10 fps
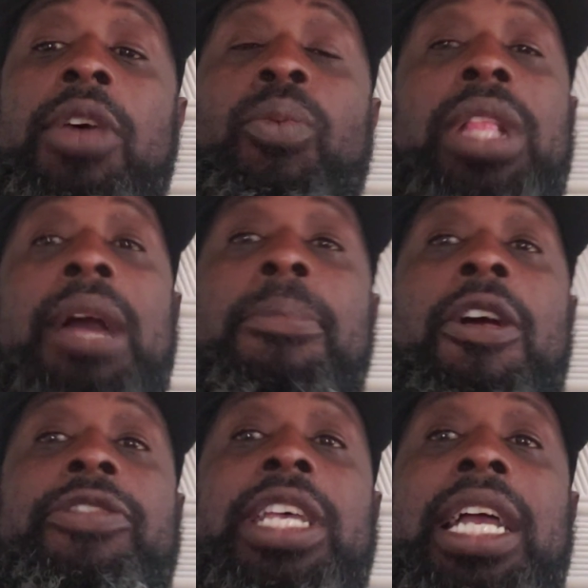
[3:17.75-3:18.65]
When I'm
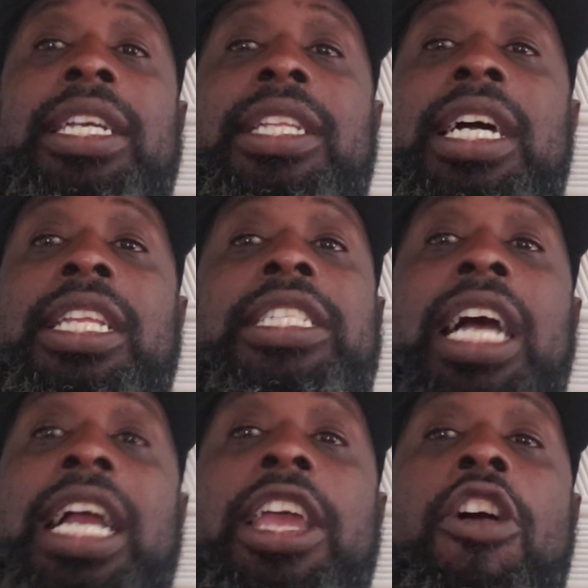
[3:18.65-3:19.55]
off psychedelics,
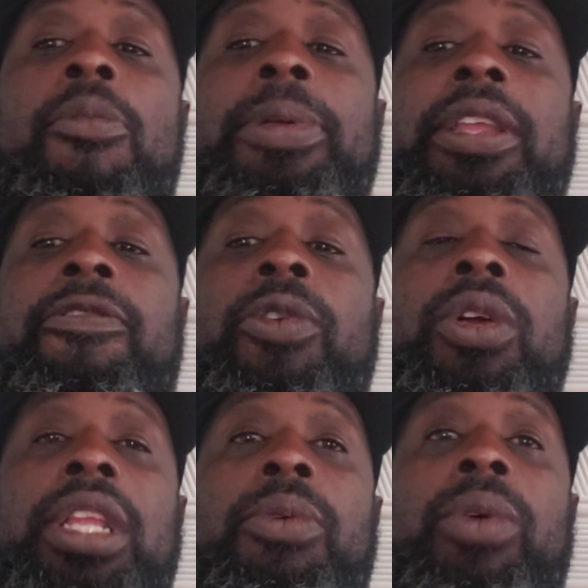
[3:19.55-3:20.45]
I can open it
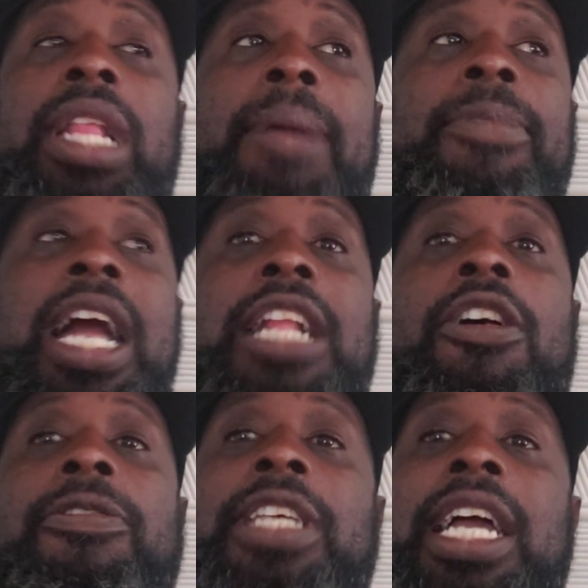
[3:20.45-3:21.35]
fully. When I'm not
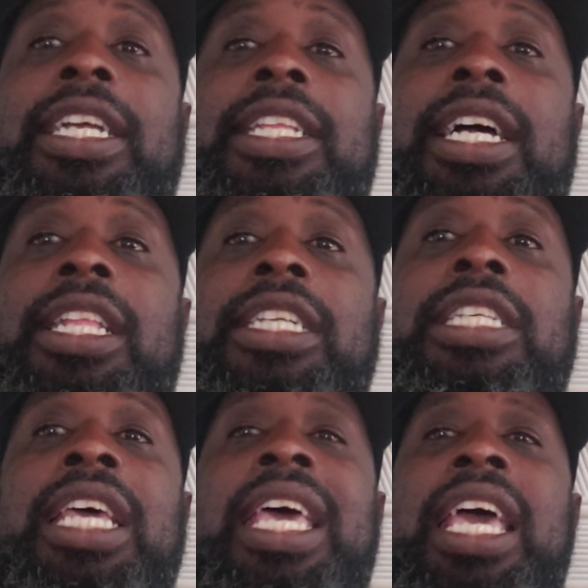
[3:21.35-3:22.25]
off
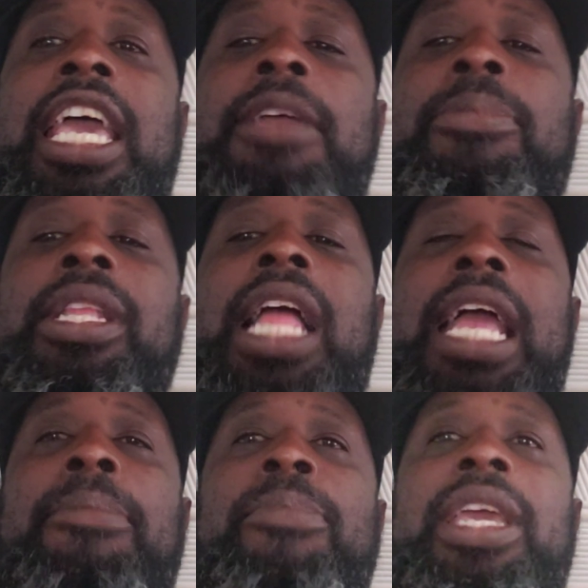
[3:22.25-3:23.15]
psychedelics, it be
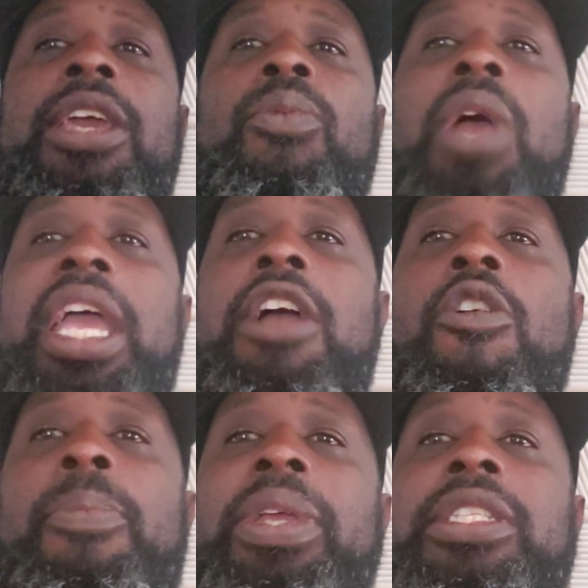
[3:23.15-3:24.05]
like midway
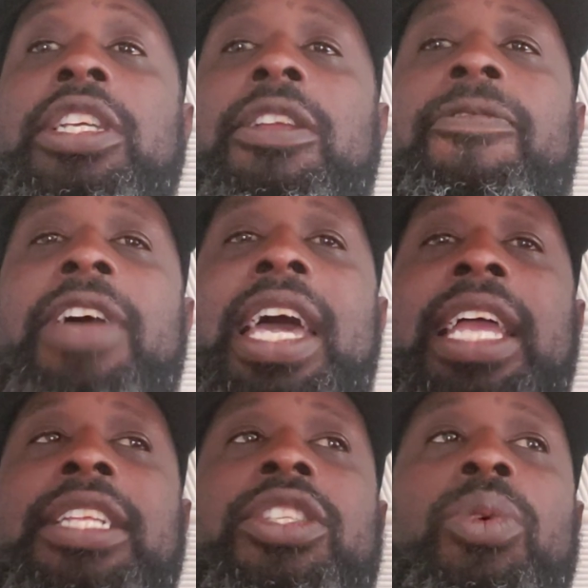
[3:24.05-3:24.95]
open to the
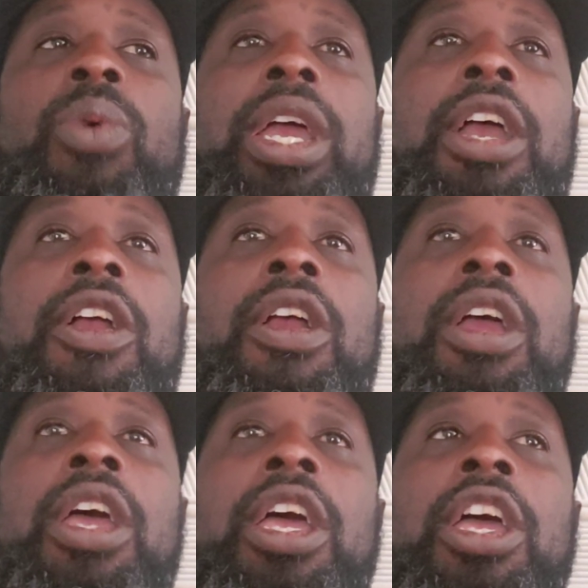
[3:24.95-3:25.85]
fact to where
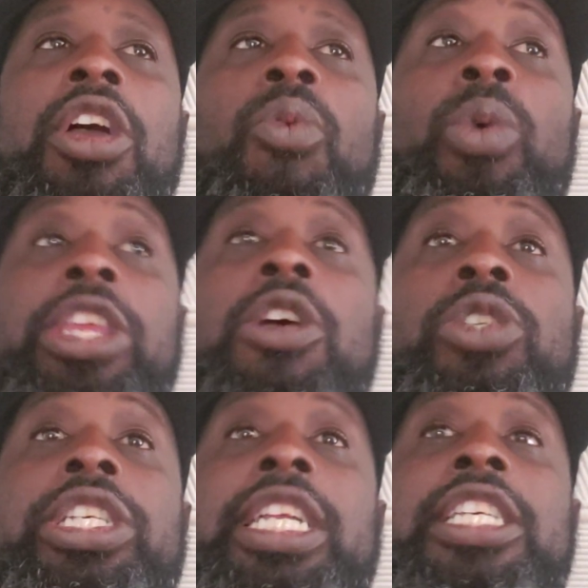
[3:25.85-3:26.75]
when your
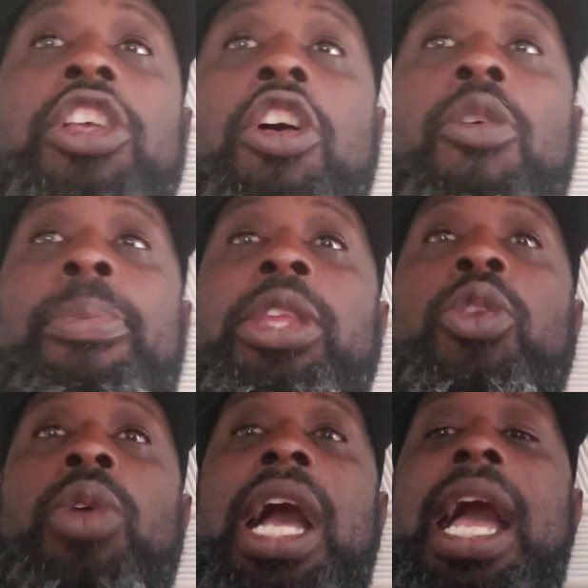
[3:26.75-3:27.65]
shit is open,
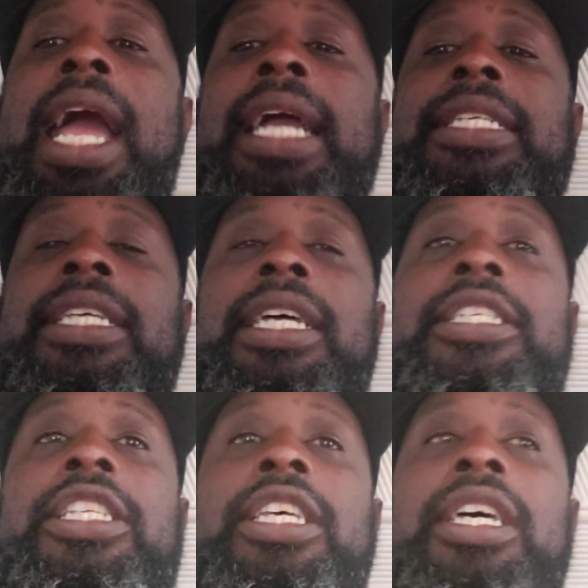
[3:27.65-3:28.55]
you got
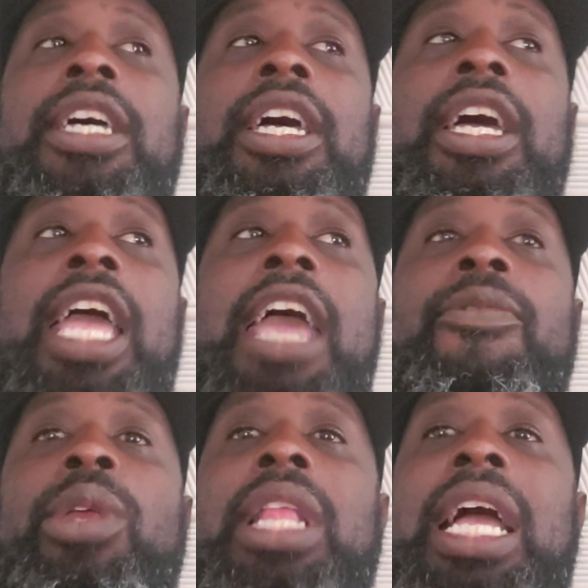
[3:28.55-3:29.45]
access to
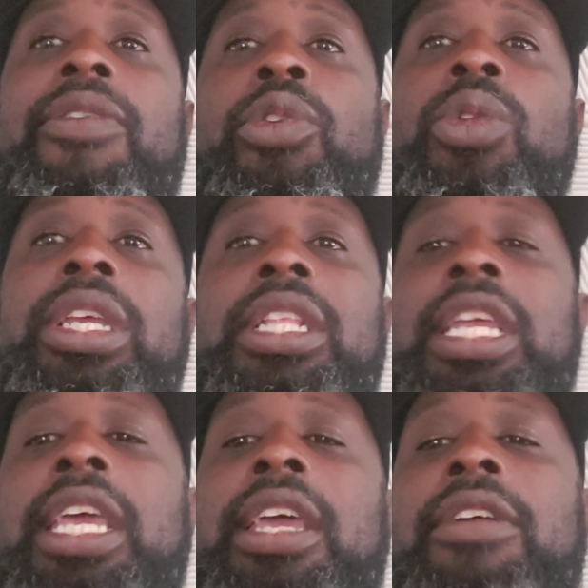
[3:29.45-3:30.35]
every life you didn't
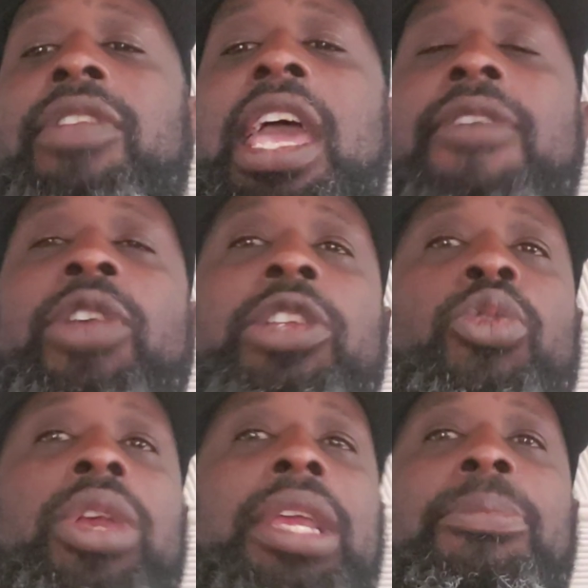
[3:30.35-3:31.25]
live, every
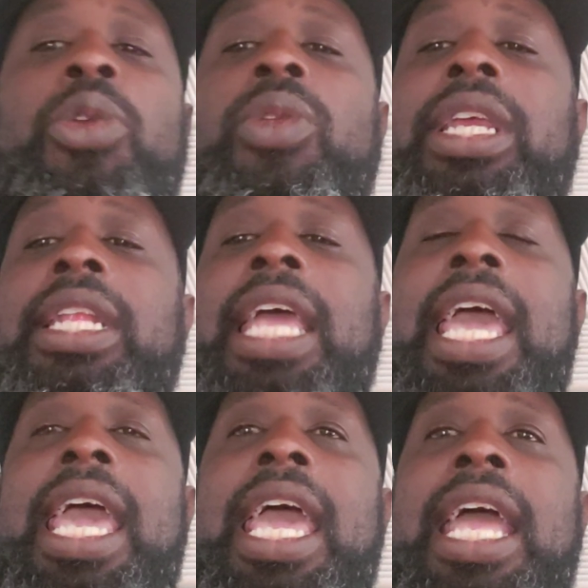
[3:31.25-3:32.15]
dream you didn't
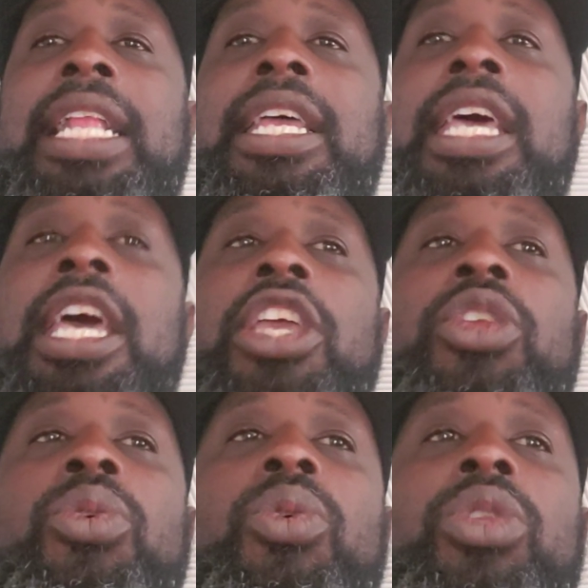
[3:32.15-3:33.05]
had,
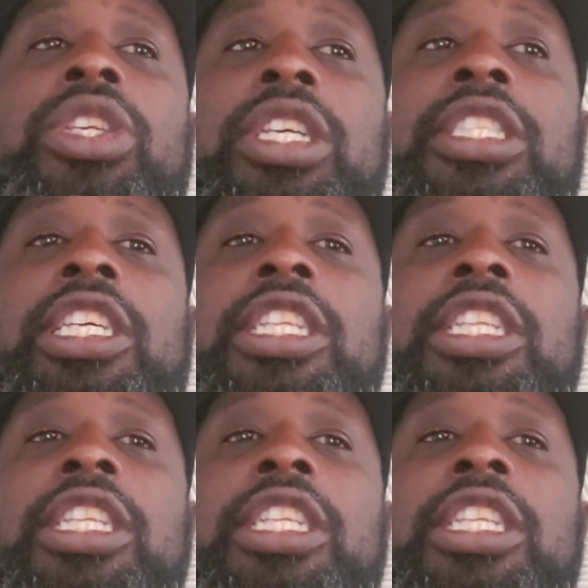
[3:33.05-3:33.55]
you to